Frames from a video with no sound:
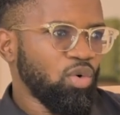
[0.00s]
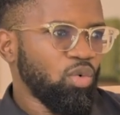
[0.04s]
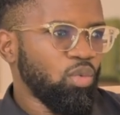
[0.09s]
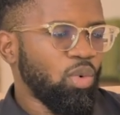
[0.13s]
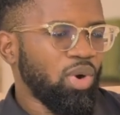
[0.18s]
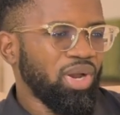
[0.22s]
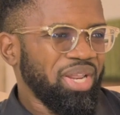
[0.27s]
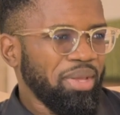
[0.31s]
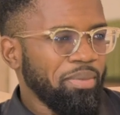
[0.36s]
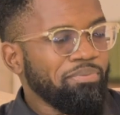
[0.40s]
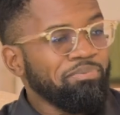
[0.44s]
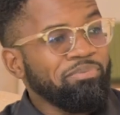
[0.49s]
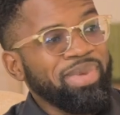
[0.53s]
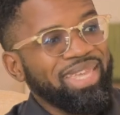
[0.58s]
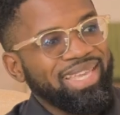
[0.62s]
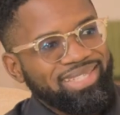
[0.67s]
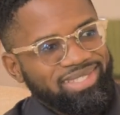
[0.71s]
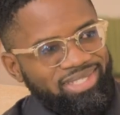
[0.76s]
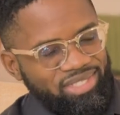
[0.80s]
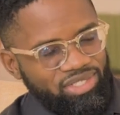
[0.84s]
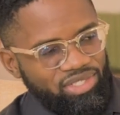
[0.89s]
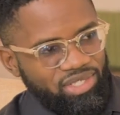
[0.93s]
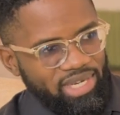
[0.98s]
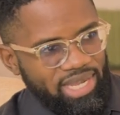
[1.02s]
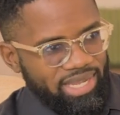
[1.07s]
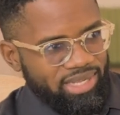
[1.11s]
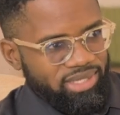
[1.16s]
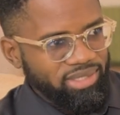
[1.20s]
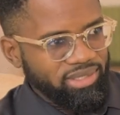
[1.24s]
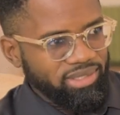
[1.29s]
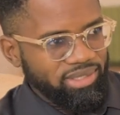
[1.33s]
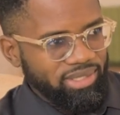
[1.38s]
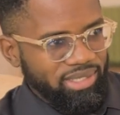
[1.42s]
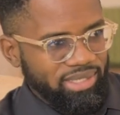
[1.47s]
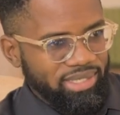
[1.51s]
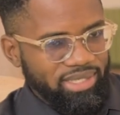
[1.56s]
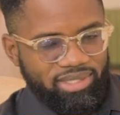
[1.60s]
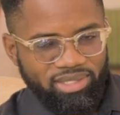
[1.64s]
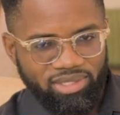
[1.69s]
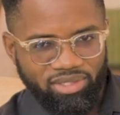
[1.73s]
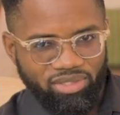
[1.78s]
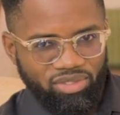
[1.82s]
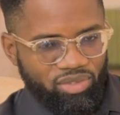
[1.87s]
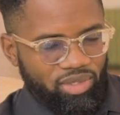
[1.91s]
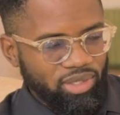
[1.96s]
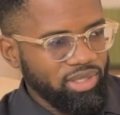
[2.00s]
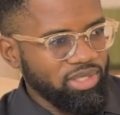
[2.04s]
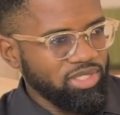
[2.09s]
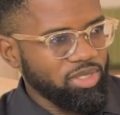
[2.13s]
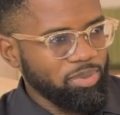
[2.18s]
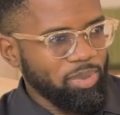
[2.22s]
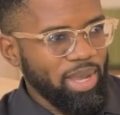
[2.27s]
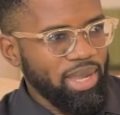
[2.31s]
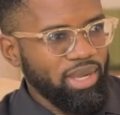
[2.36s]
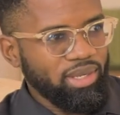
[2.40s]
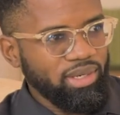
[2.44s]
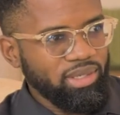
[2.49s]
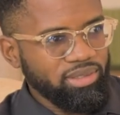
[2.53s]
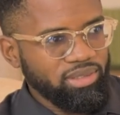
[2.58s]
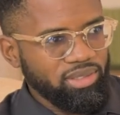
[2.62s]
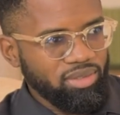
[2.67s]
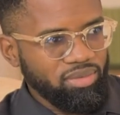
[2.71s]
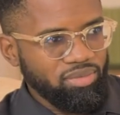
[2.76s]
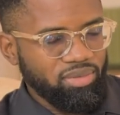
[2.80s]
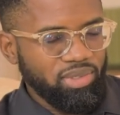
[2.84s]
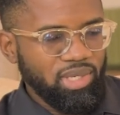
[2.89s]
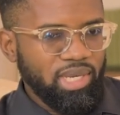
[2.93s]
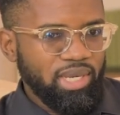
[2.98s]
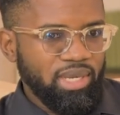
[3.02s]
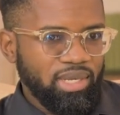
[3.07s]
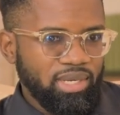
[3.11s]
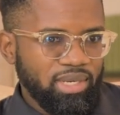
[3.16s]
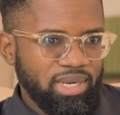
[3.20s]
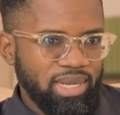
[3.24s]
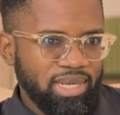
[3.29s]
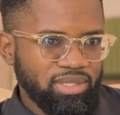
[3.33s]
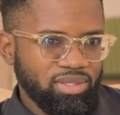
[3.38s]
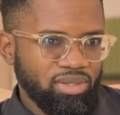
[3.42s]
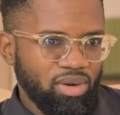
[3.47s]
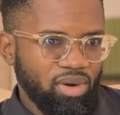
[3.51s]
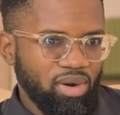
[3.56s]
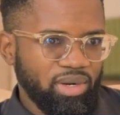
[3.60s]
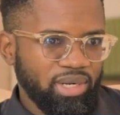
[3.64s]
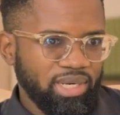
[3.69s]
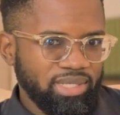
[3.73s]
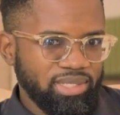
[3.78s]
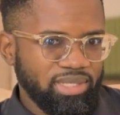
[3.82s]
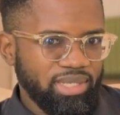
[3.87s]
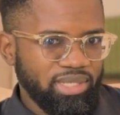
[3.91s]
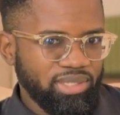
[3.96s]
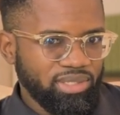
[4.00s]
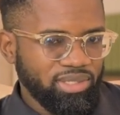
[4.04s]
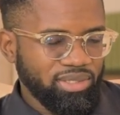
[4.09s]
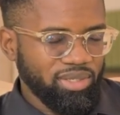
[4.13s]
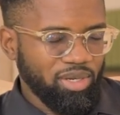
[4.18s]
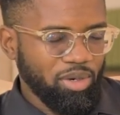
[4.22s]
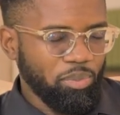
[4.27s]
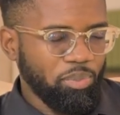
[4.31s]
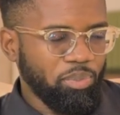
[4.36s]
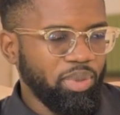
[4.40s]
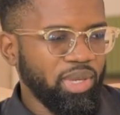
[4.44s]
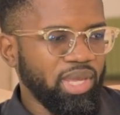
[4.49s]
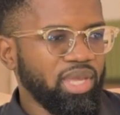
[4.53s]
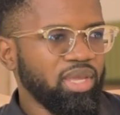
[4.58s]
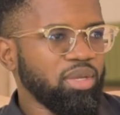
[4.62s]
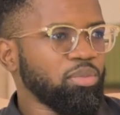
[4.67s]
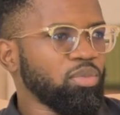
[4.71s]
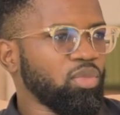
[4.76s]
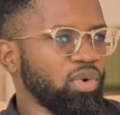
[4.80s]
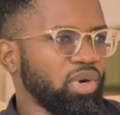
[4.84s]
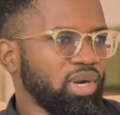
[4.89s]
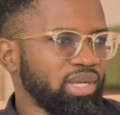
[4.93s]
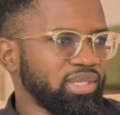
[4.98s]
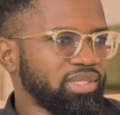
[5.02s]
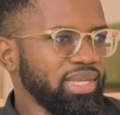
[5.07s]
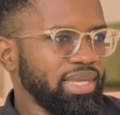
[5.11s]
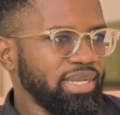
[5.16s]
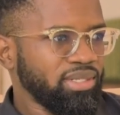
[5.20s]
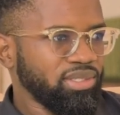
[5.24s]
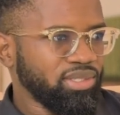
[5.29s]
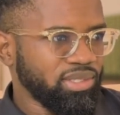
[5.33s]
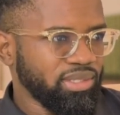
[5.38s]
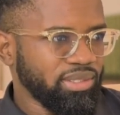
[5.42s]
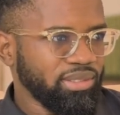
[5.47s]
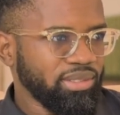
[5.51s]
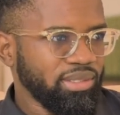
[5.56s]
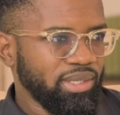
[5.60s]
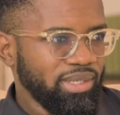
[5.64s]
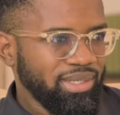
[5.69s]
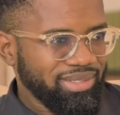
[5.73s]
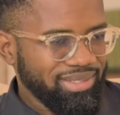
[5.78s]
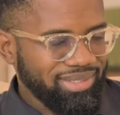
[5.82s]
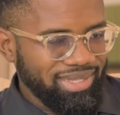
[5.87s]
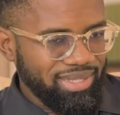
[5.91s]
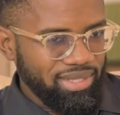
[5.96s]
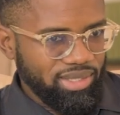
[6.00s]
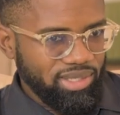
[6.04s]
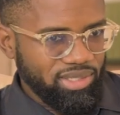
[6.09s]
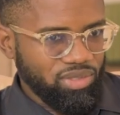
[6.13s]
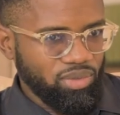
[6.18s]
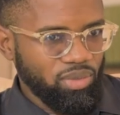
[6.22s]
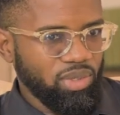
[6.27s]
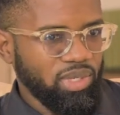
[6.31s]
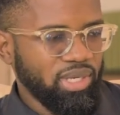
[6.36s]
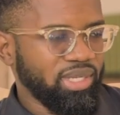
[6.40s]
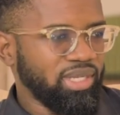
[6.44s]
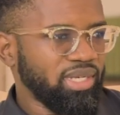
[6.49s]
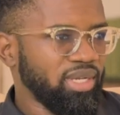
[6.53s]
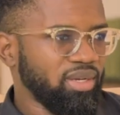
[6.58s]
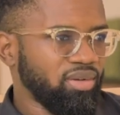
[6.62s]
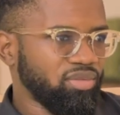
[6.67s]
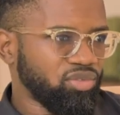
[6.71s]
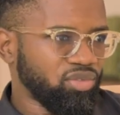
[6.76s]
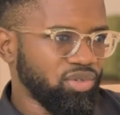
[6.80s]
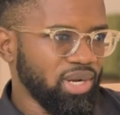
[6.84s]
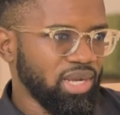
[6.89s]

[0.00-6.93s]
What it may suggest, and this is strictly speculative, that as organizations are paying more attention to this whole idea of